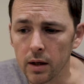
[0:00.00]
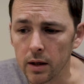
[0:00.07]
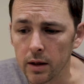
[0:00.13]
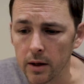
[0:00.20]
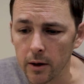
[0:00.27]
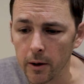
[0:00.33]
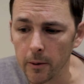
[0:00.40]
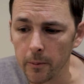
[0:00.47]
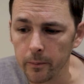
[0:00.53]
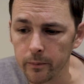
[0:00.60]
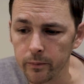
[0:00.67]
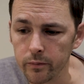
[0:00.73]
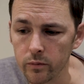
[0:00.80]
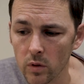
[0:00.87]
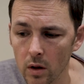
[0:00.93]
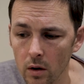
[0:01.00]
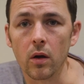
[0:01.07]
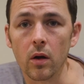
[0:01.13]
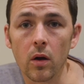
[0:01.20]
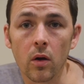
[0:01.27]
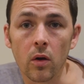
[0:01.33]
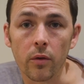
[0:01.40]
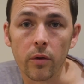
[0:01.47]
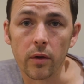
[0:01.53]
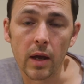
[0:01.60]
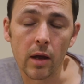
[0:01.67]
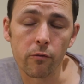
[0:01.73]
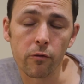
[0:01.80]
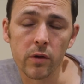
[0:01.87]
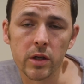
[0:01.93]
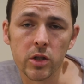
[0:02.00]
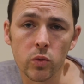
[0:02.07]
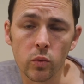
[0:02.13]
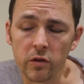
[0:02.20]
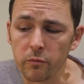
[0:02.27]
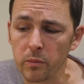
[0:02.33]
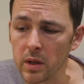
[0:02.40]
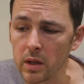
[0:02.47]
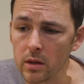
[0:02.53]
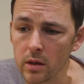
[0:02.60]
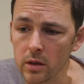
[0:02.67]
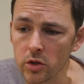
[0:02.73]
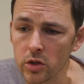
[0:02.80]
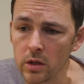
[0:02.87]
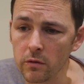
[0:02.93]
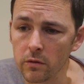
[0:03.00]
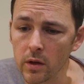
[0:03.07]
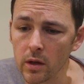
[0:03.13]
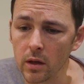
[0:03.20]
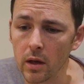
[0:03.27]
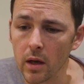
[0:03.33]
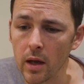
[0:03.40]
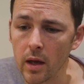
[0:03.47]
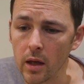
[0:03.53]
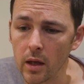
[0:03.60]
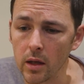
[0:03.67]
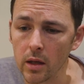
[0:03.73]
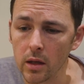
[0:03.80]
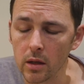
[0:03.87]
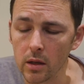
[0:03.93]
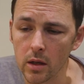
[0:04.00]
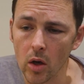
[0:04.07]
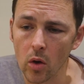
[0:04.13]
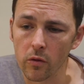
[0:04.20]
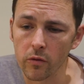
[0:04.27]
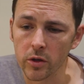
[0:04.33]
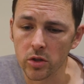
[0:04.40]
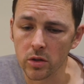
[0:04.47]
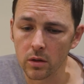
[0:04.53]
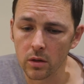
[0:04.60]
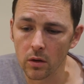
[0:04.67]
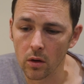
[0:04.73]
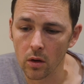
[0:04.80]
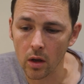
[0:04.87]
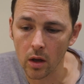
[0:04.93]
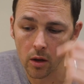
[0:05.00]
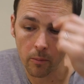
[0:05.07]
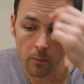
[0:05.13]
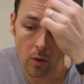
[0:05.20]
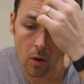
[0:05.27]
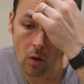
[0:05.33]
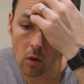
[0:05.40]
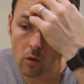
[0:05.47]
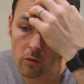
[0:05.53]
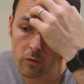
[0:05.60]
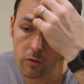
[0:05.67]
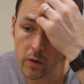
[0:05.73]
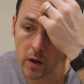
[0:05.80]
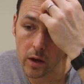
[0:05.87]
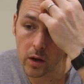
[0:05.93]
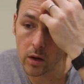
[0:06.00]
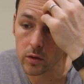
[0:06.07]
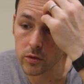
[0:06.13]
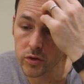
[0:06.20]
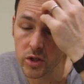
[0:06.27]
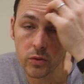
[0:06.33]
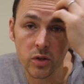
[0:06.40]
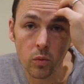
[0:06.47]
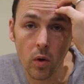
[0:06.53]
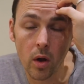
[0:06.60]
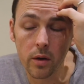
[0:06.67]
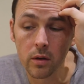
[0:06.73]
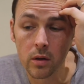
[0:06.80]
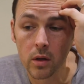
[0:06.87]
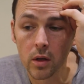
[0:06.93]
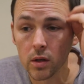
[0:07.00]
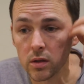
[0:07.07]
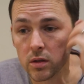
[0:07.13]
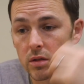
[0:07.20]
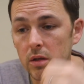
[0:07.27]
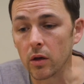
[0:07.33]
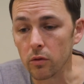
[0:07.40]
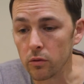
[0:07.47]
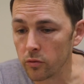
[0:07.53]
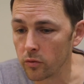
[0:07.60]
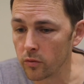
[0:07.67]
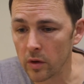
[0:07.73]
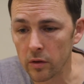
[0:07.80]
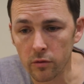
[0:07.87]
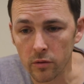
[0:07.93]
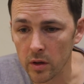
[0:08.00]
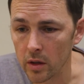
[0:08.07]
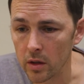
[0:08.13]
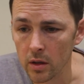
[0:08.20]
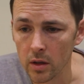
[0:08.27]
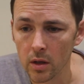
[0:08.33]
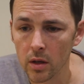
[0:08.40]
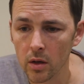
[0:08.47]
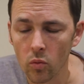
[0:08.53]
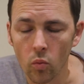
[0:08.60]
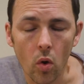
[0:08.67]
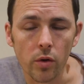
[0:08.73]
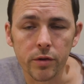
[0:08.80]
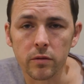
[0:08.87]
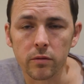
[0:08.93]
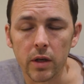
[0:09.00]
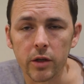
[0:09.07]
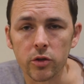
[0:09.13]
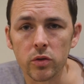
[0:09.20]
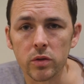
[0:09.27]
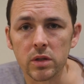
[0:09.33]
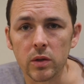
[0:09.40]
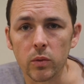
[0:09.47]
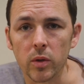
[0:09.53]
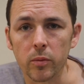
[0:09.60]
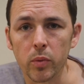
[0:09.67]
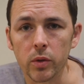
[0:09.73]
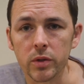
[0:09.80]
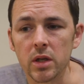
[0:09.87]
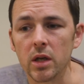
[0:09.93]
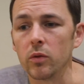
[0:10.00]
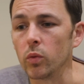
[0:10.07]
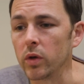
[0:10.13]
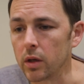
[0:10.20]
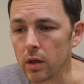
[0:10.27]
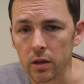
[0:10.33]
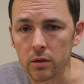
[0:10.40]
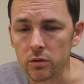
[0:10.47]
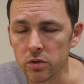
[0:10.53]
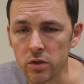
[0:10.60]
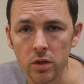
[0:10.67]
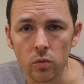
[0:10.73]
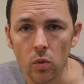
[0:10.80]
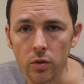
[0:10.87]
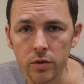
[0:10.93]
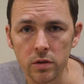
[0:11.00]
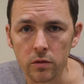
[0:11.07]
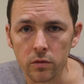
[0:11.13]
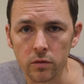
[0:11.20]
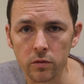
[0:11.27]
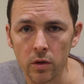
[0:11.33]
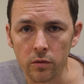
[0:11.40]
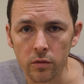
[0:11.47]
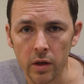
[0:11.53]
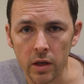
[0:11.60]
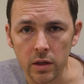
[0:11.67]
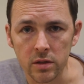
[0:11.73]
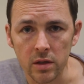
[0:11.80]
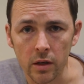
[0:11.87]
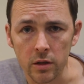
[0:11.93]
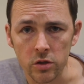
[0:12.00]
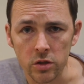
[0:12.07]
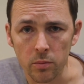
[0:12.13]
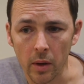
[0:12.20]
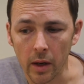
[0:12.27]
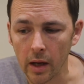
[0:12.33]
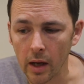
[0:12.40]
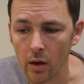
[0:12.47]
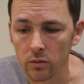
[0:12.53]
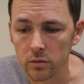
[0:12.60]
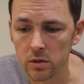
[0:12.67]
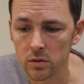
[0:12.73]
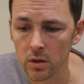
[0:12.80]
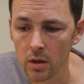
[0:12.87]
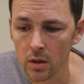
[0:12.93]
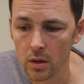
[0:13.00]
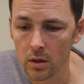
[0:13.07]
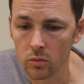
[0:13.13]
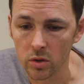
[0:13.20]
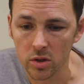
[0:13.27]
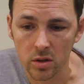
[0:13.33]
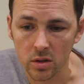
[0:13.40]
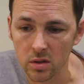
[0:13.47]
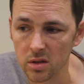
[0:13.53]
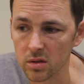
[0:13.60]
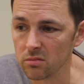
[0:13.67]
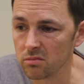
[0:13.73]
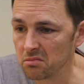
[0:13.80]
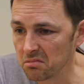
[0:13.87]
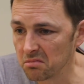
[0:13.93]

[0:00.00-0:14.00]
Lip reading: On average, we've been achieving a coefficient of 2 to 1. So for every watt of electricity we put in, we're getting 2 watts of heat energy back out, which is